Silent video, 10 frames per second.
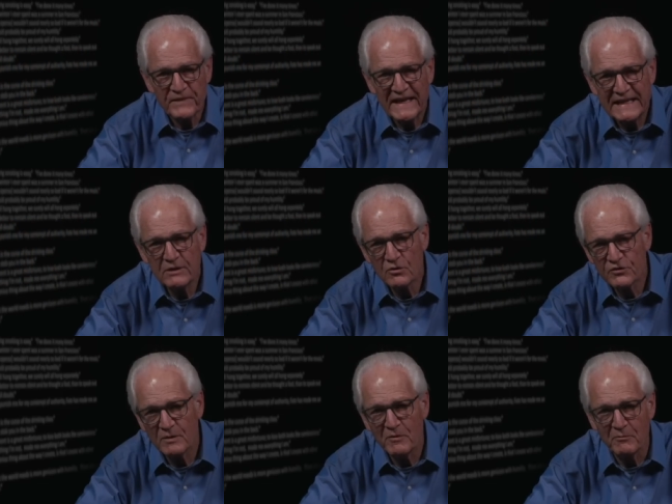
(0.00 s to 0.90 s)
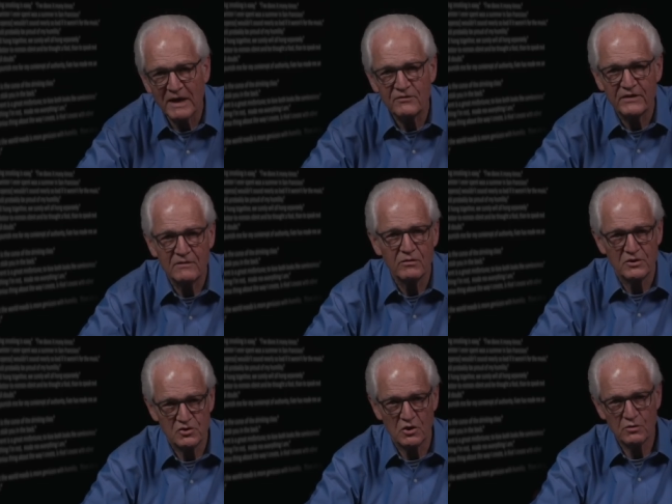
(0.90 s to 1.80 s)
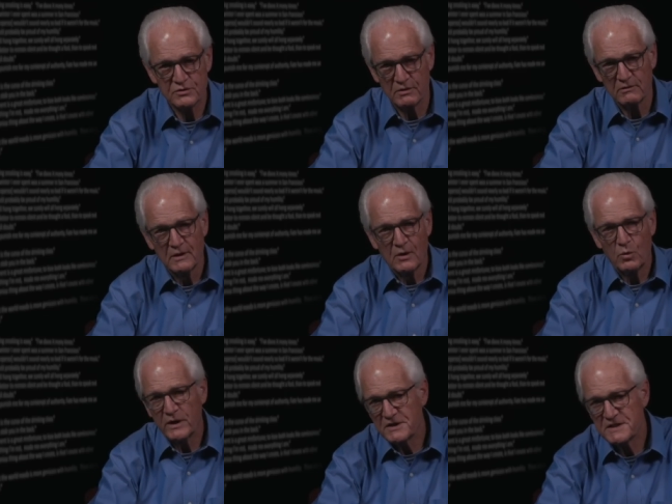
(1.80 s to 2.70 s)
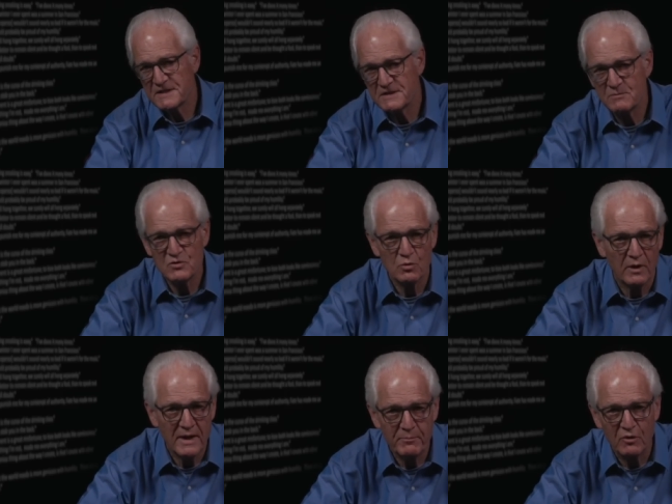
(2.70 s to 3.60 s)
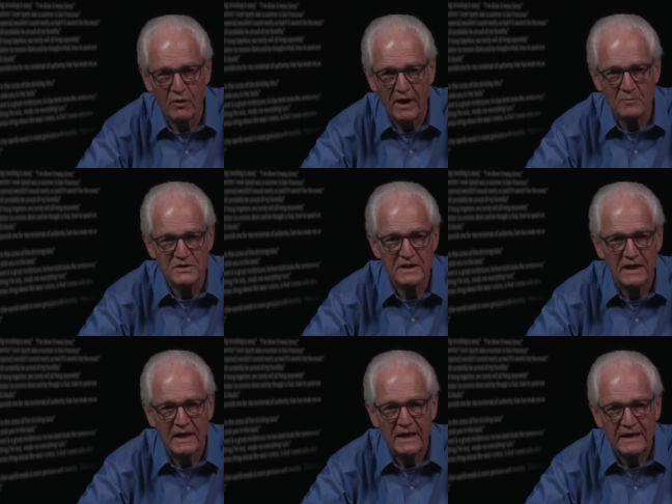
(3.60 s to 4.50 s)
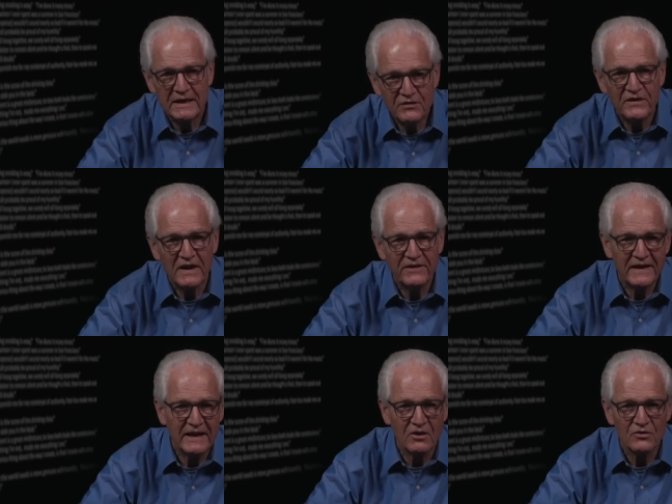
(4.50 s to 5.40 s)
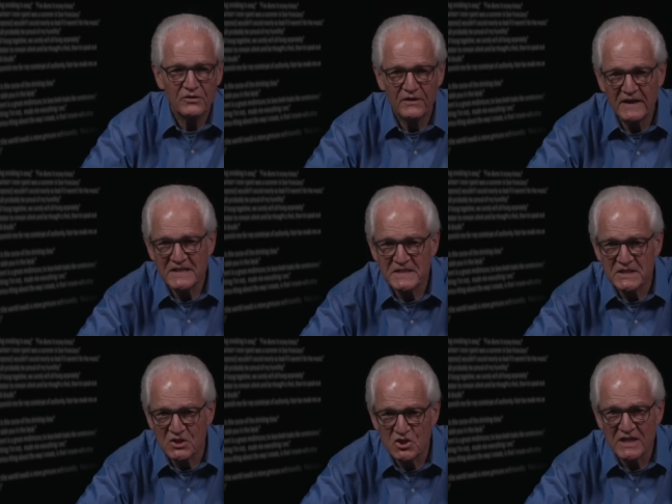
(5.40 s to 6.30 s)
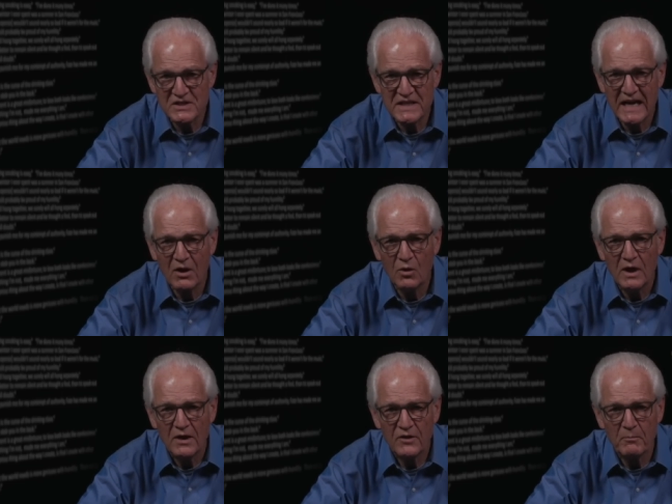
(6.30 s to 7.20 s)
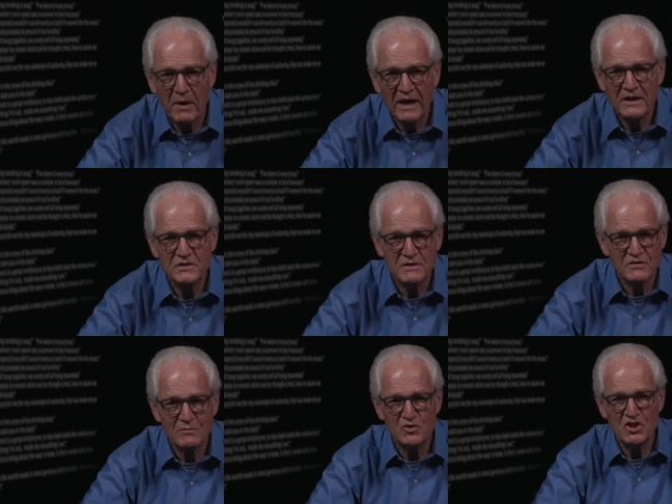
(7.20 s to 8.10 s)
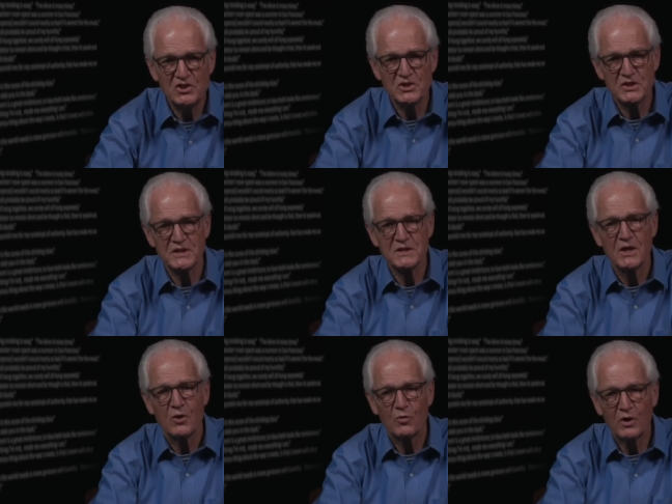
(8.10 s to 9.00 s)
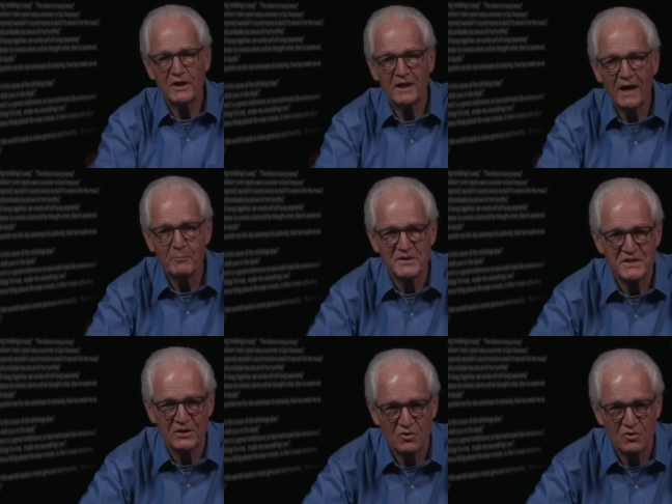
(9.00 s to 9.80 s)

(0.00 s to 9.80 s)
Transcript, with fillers: Here are some of my favorite jokes or witticisms or epigrams. If nothing else, they suggest how the minds of some geniuses run in opposite